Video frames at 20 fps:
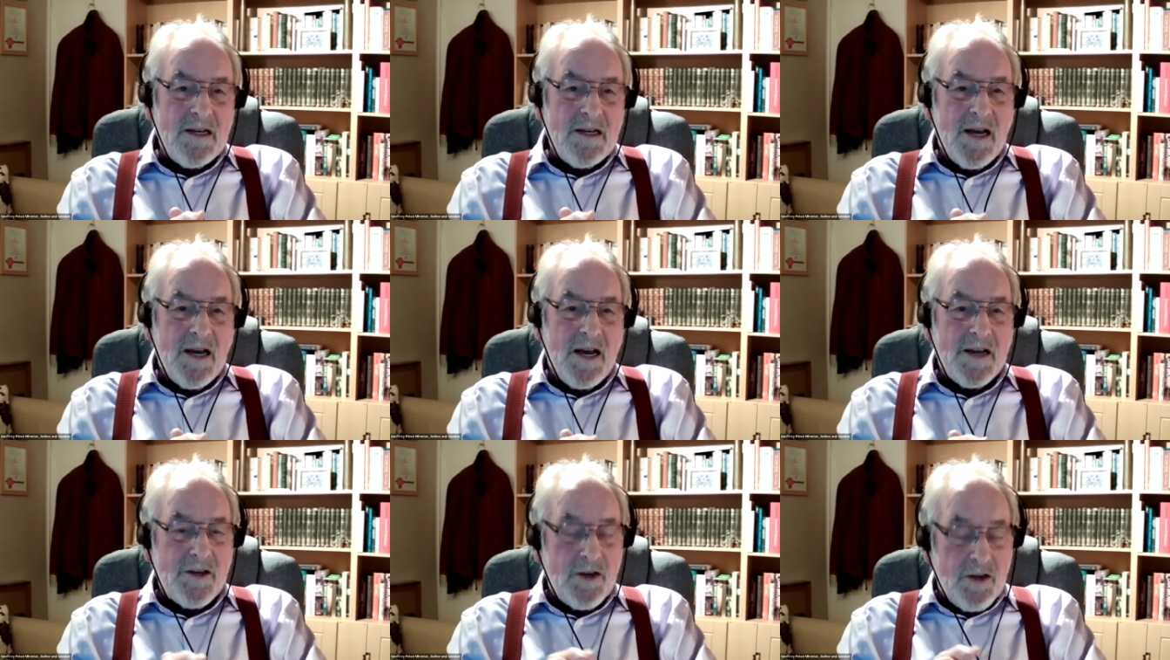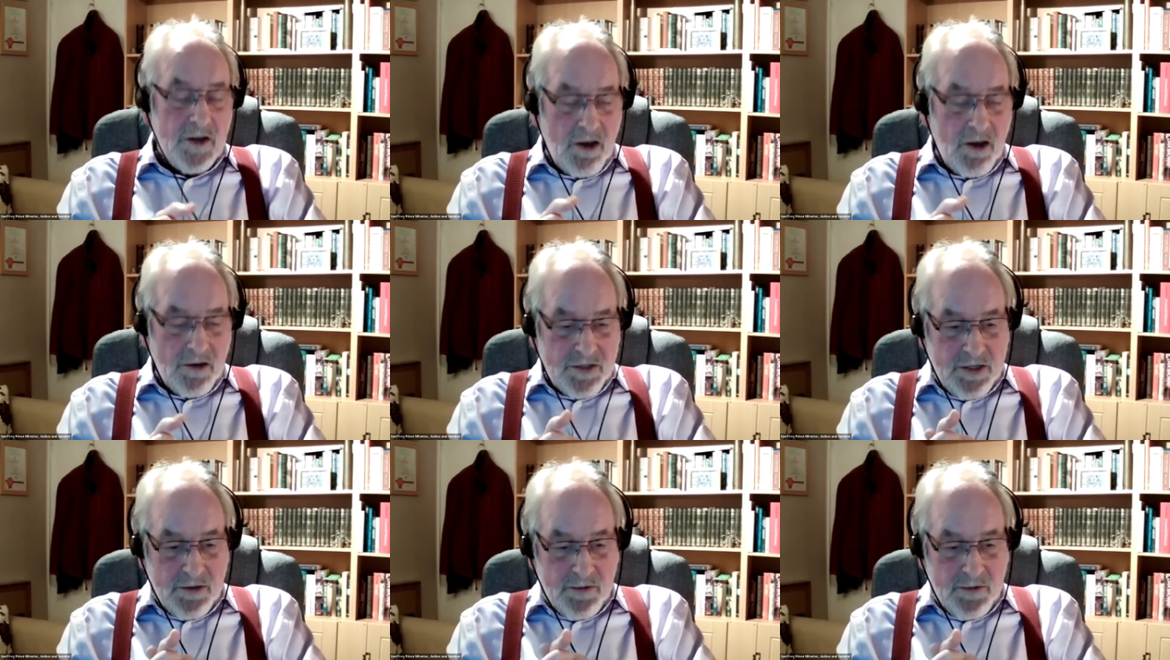I got
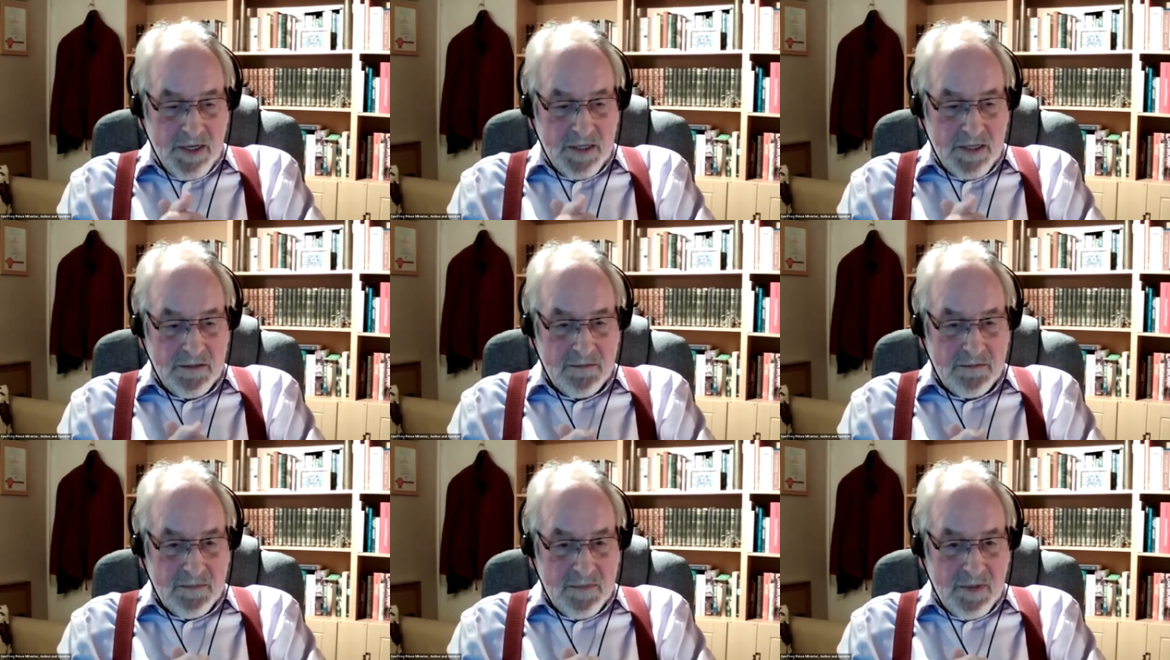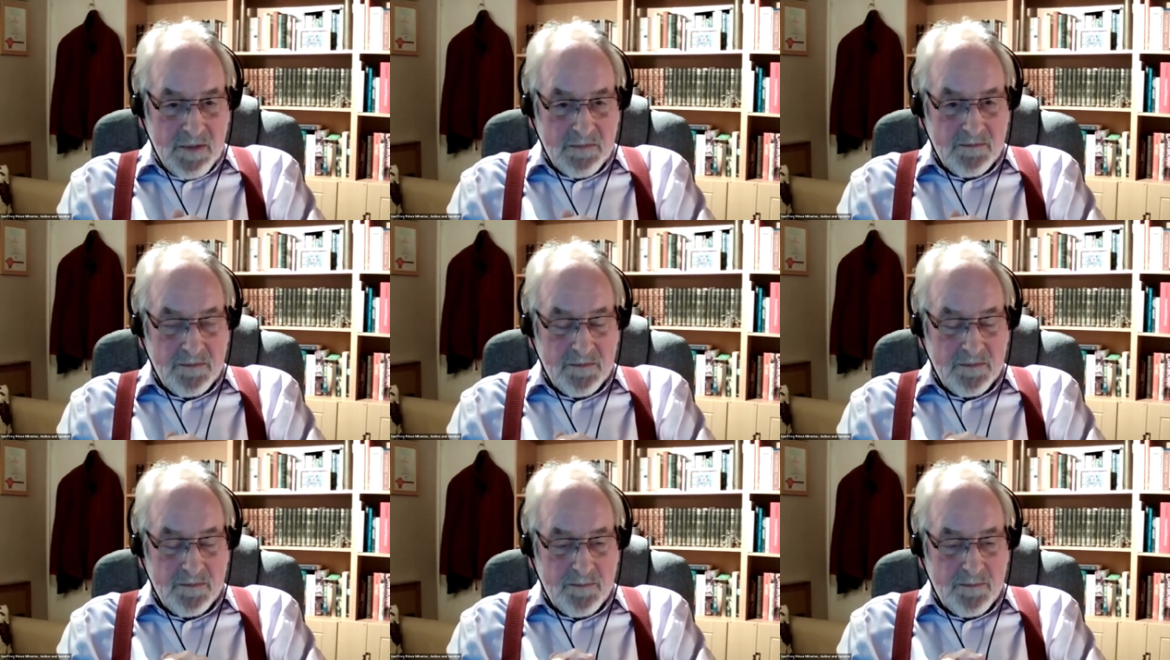onto it,
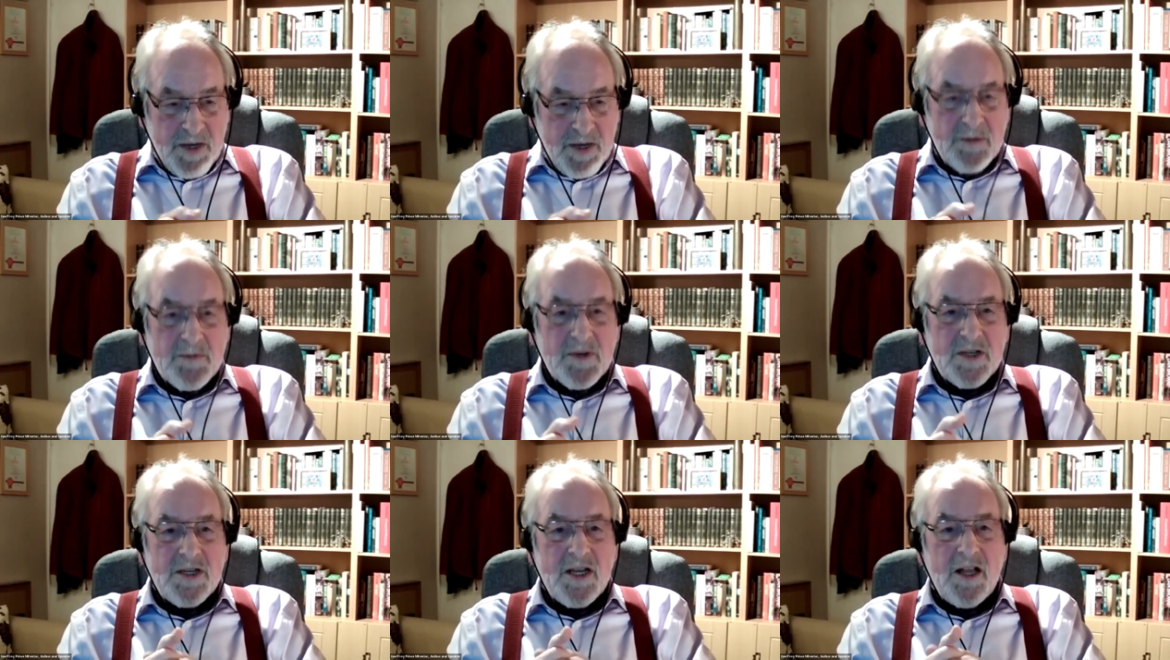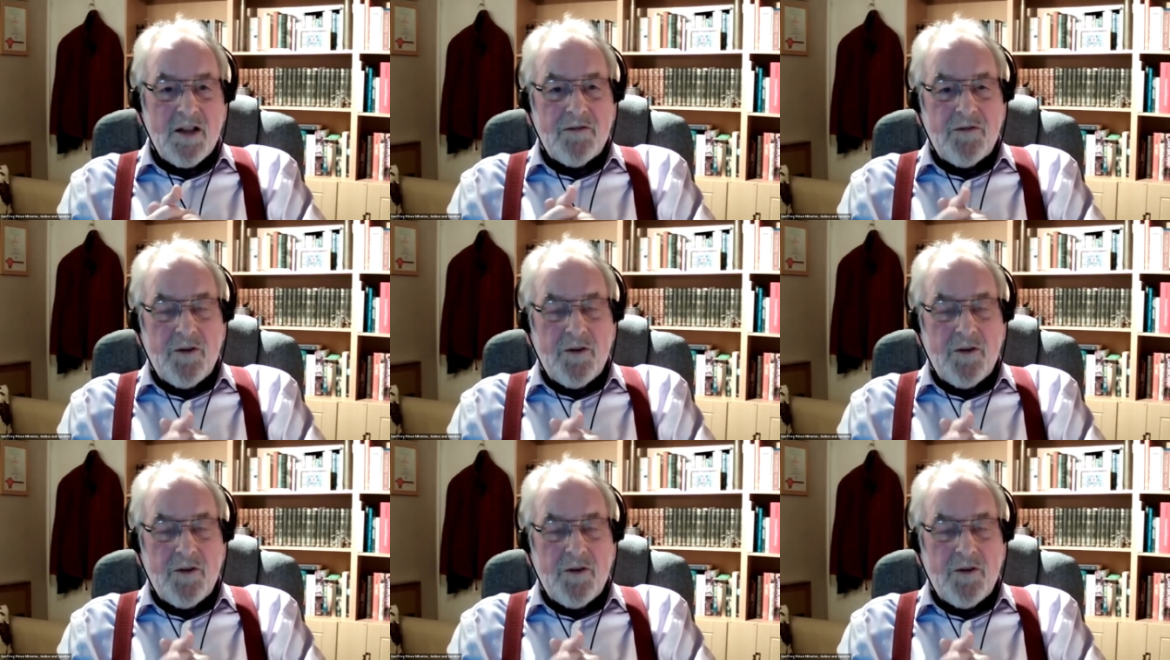picked
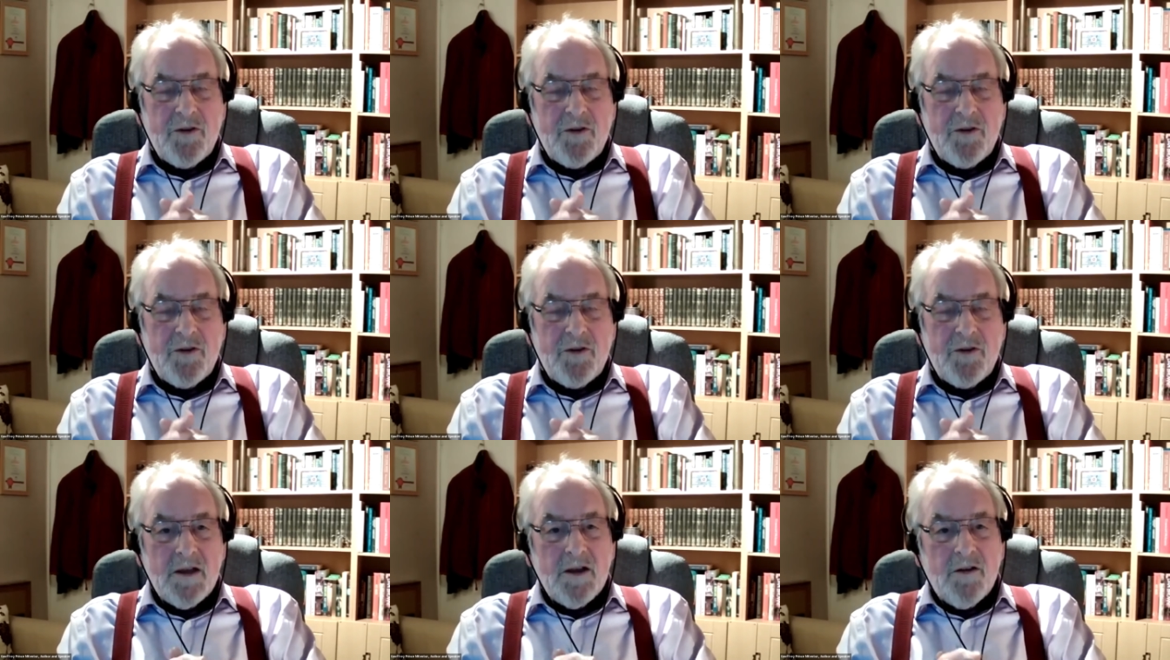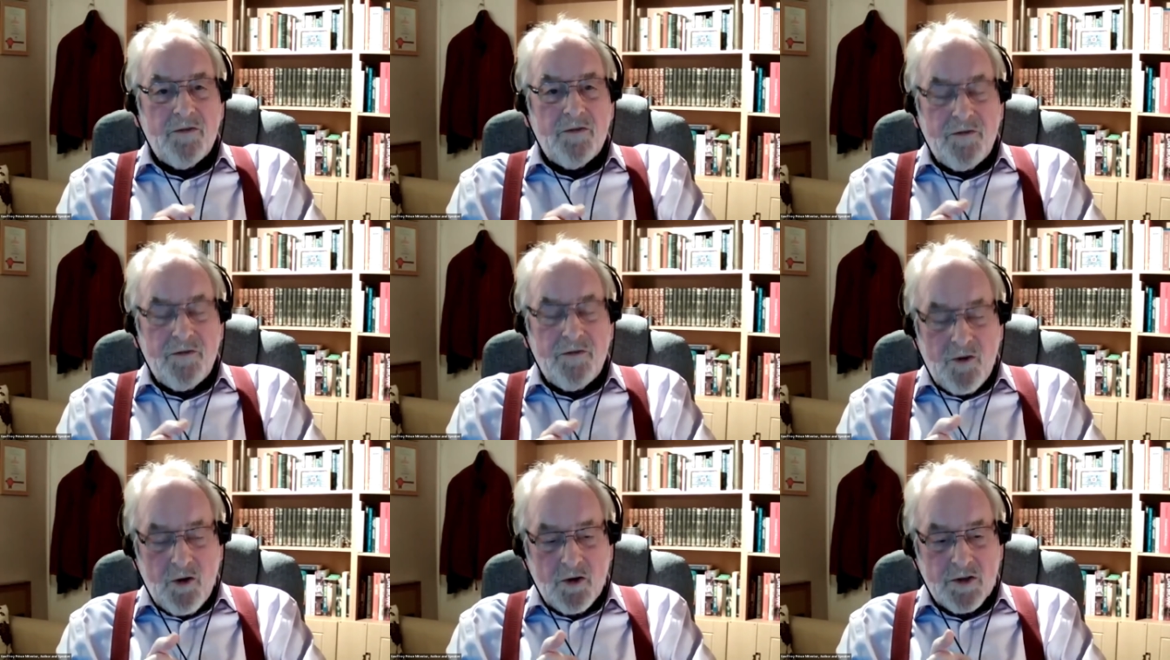myself up,
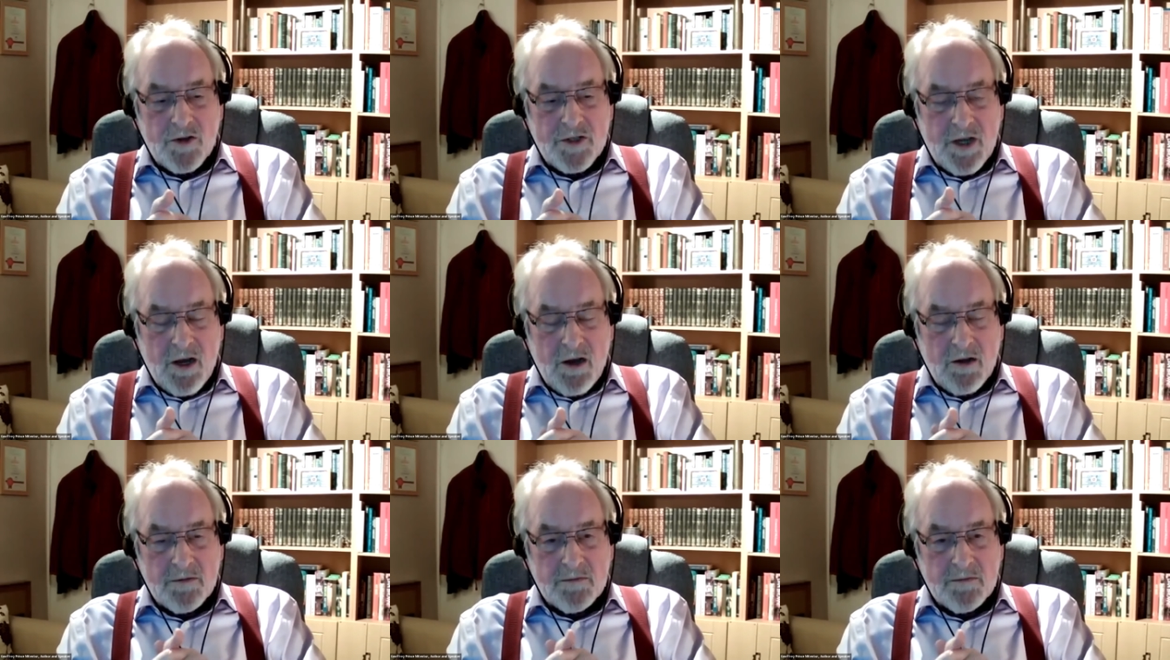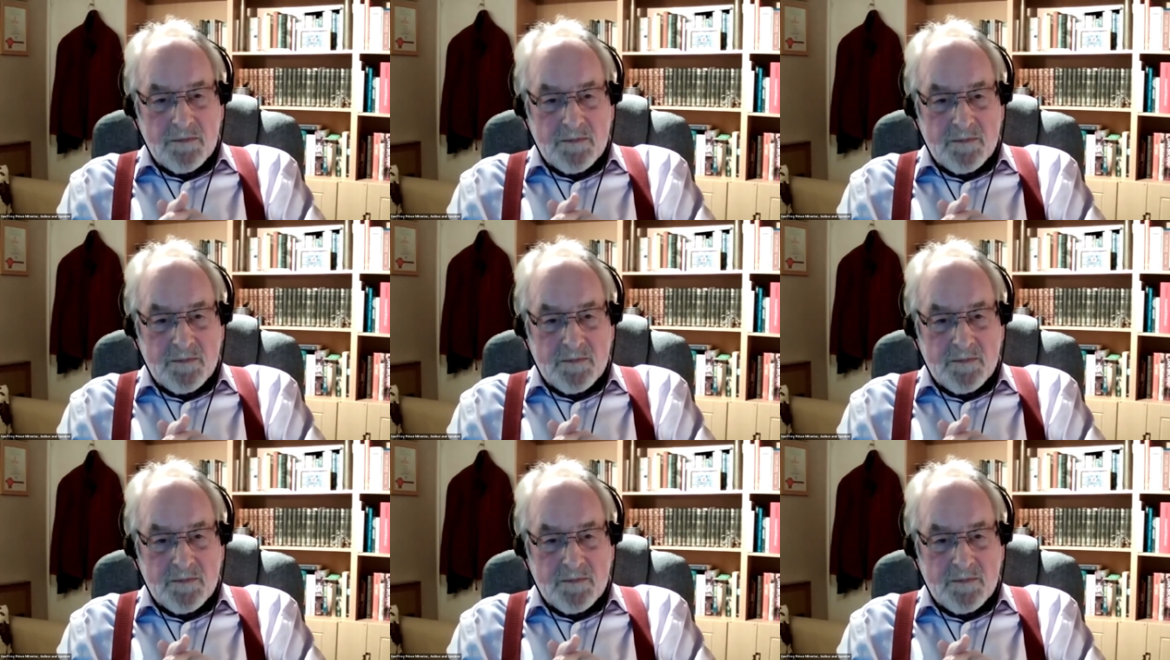fought on,